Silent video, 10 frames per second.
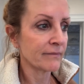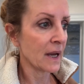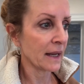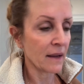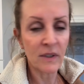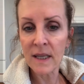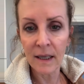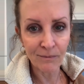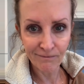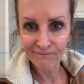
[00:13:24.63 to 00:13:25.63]
So
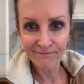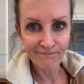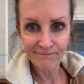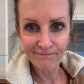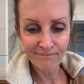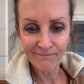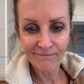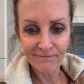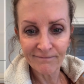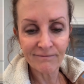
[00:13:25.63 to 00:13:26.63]

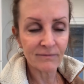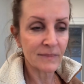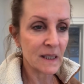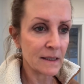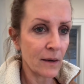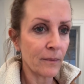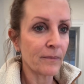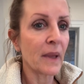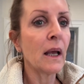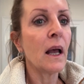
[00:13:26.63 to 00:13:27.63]
I will keep you
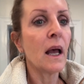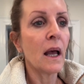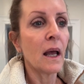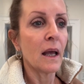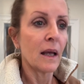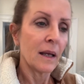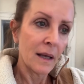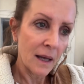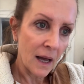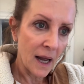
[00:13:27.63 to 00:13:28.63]
updated. Tomorrow
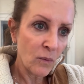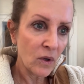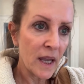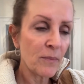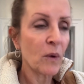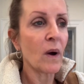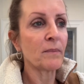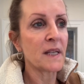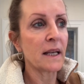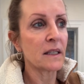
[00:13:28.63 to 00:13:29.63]
is this radiation.
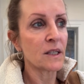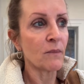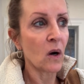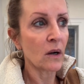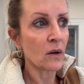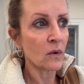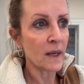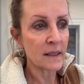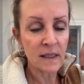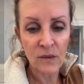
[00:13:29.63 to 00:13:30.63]
It's around 11
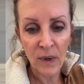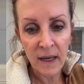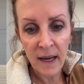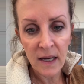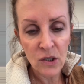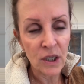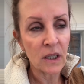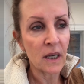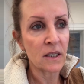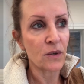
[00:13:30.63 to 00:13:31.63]
o'clock.
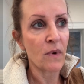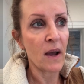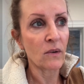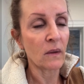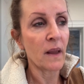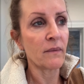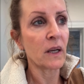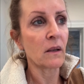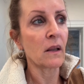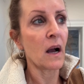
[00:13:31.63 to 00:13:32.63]
And the only
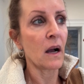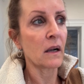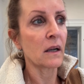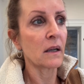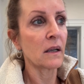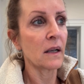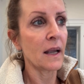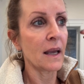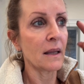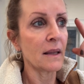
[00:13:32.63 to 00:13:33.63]
side effect of that is
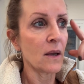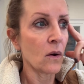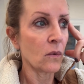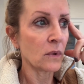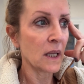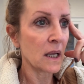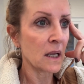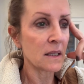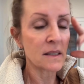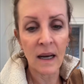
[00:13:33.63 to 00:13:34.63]
he might be tired.